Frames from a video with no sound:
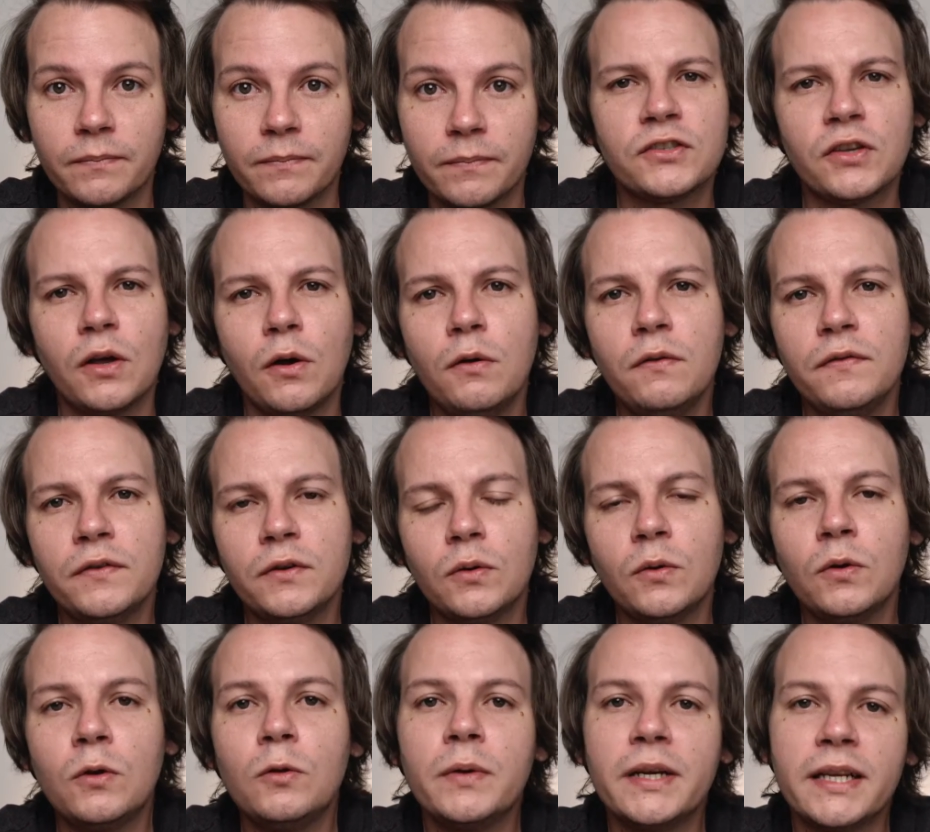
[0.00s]
So
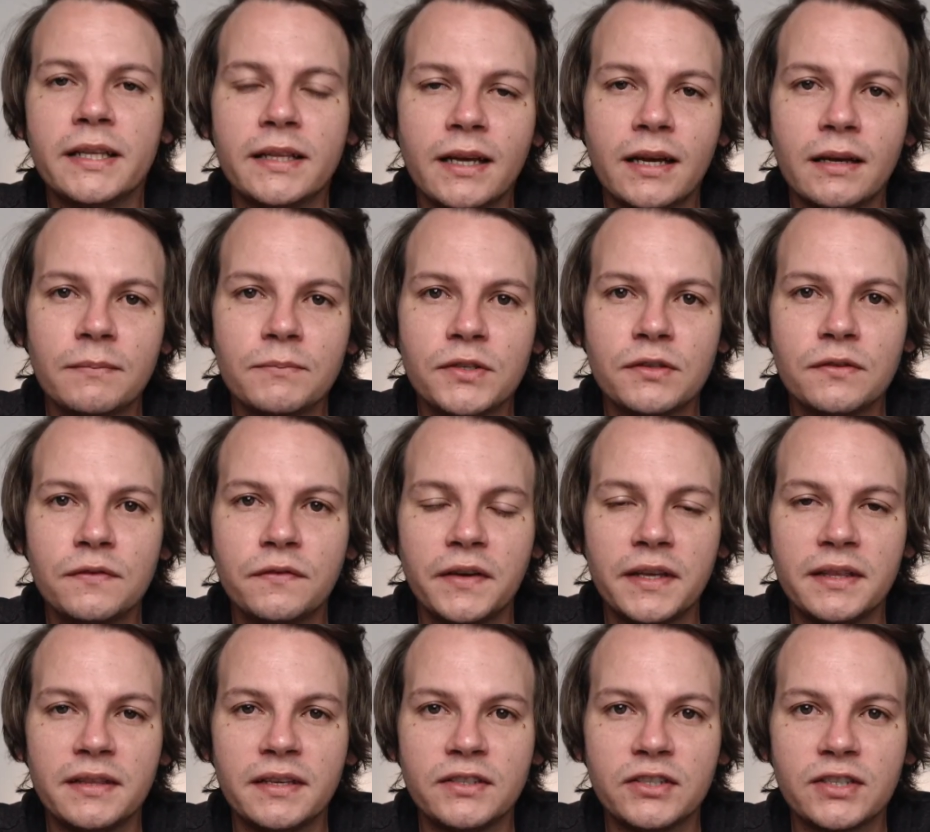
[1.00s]
overall, when it comes to
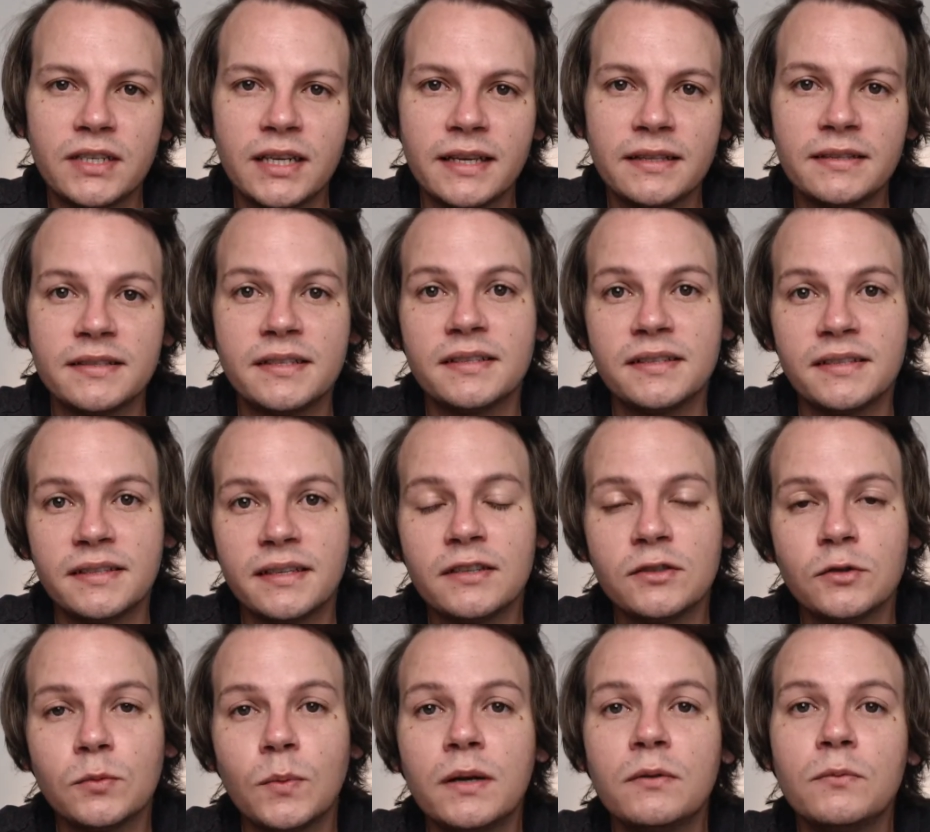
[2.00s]
vintage lenses,
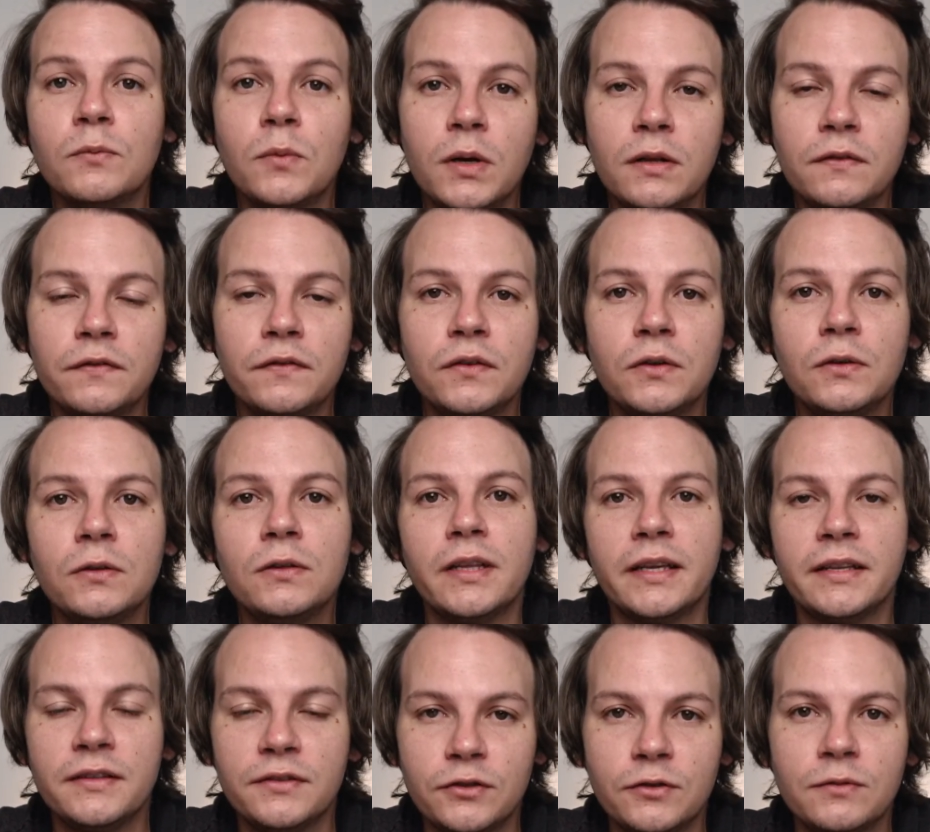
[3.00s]
this one will fall
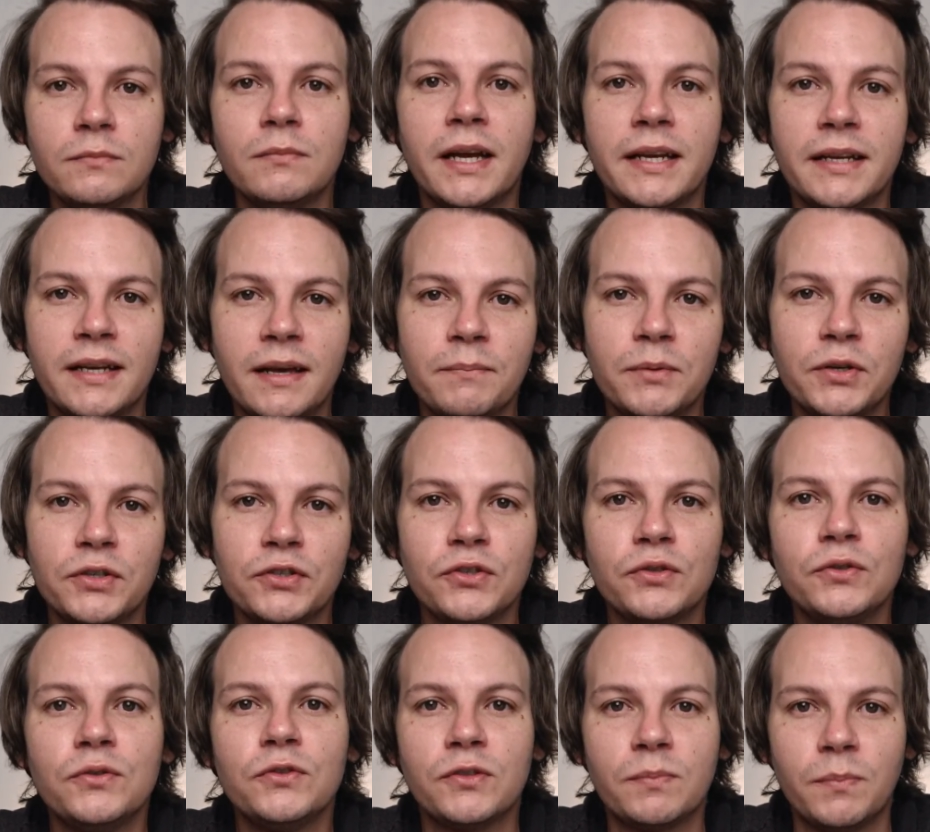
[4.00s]
into my number
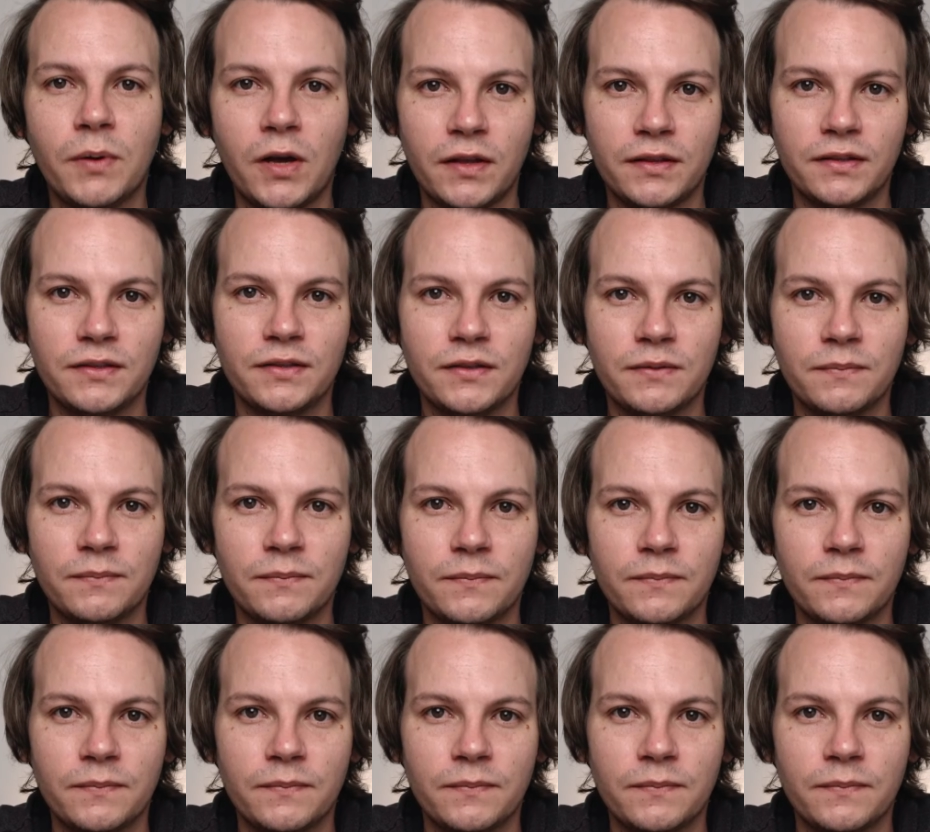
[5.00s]
2 spot.